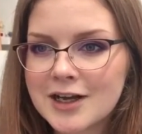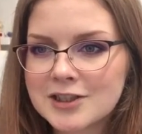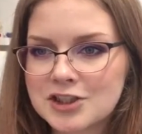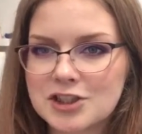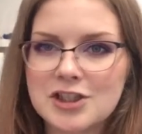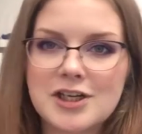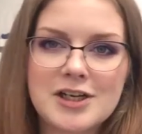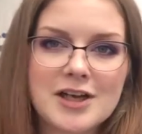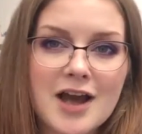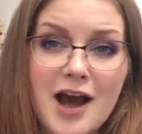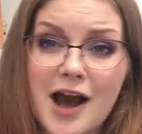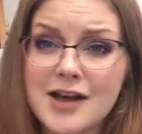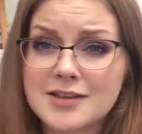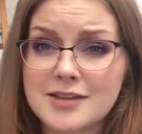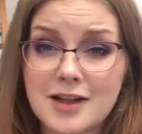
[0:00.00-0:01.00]
She
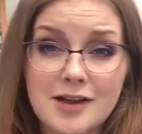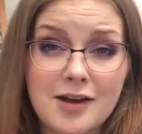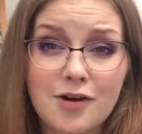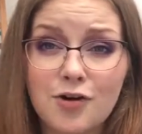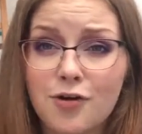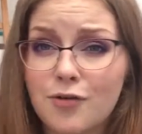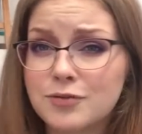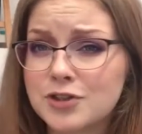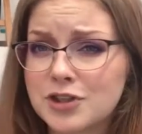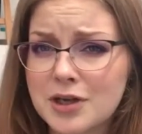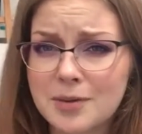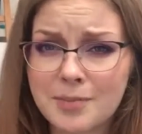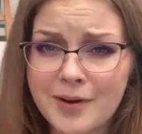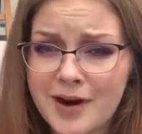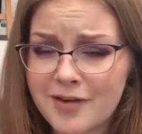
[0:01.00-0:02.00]
has like her own
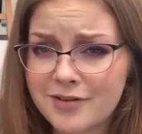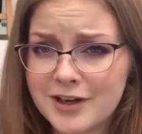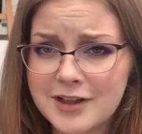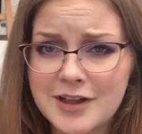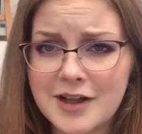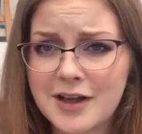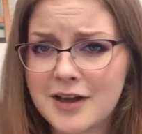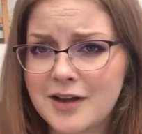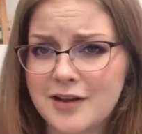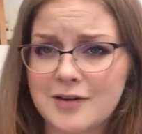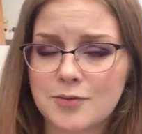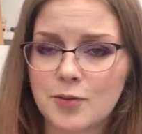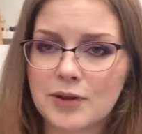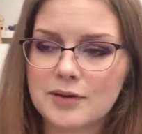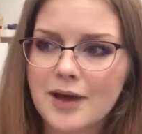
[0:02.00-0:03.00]
ship and everything,
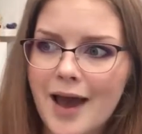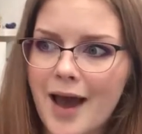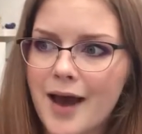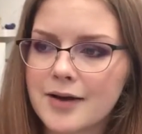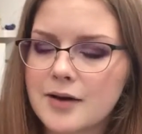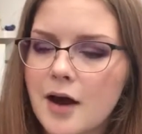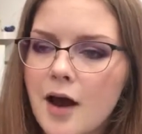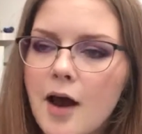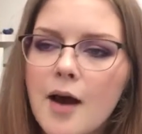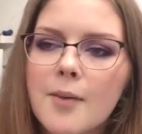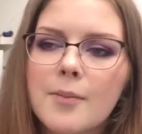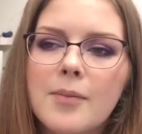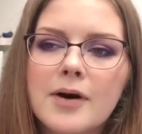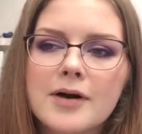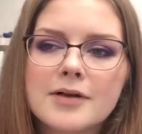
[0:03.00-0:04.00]
well, had,
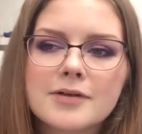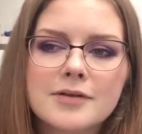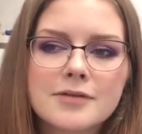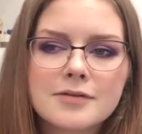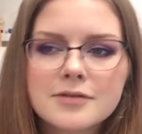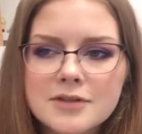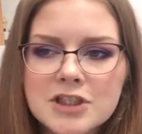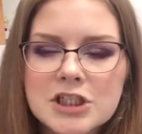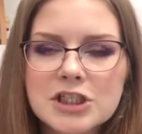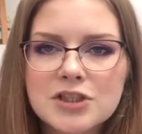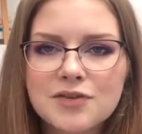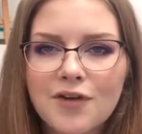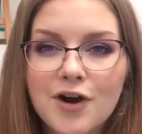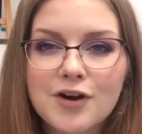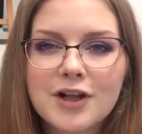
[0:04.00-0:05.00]
but she's
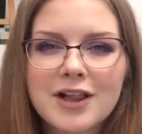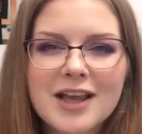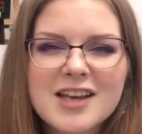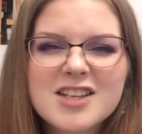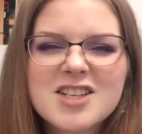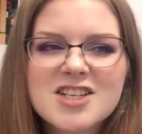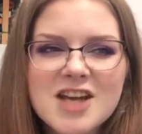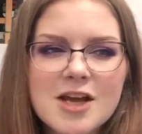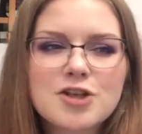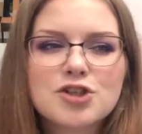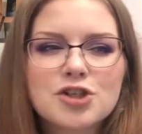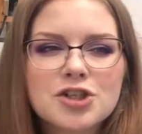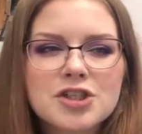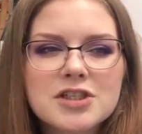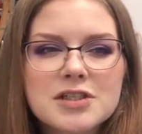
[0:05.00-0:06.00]
very like
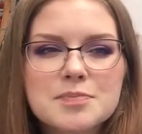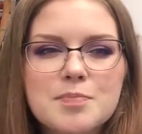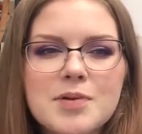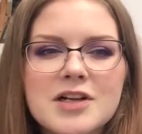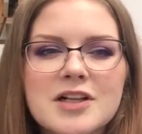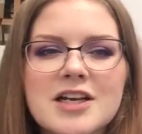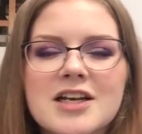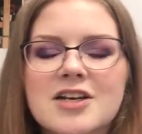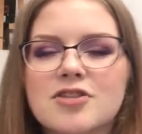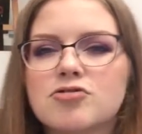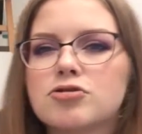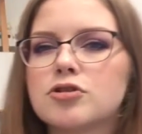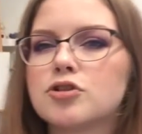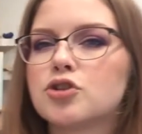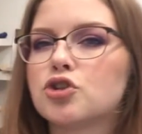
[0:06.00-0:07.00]
dangerous, but like
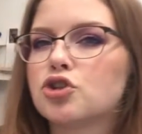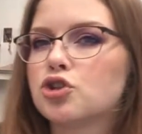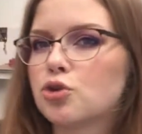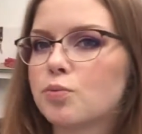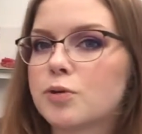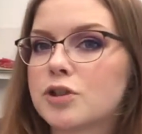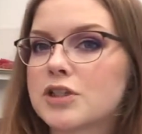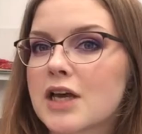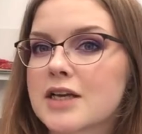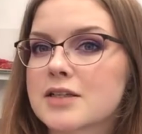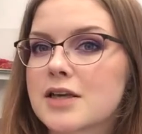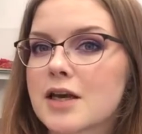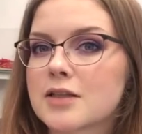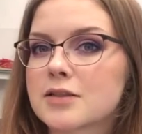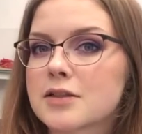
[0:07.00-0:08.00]
super
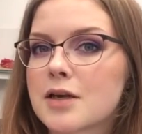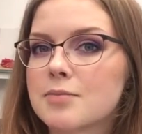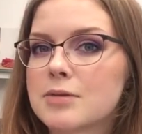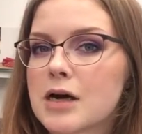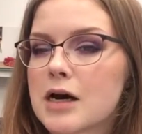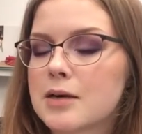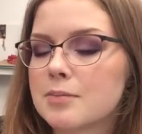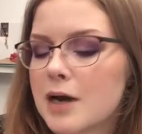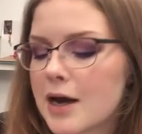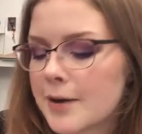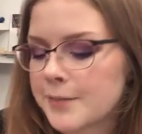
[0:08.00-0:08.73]
sexy at the same time.